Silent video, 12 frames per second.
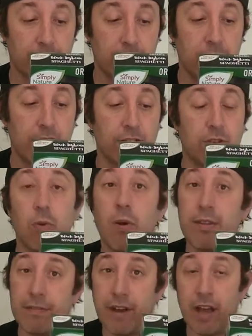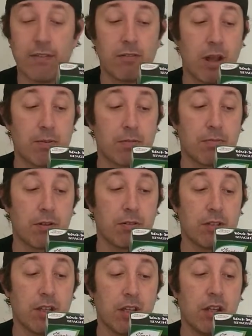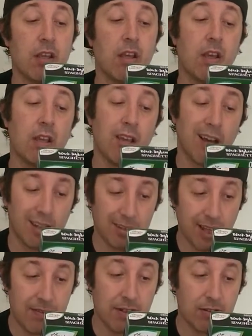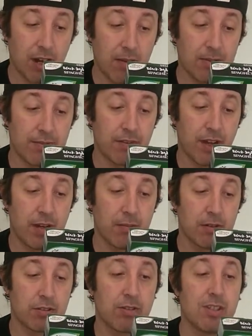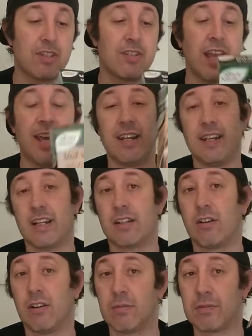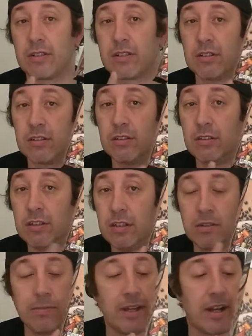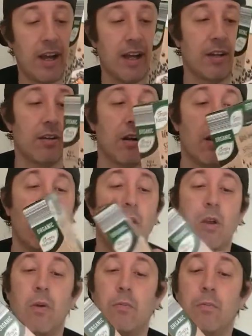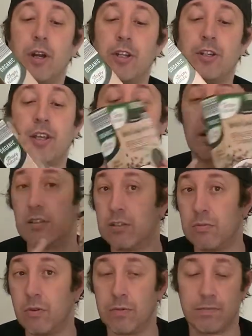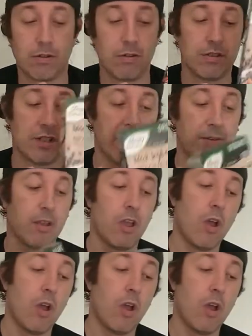You get 25 grams of protein, 11 grams of fiber. So this is 8 net carbs. This is a little bit higher, but you get a little more protein.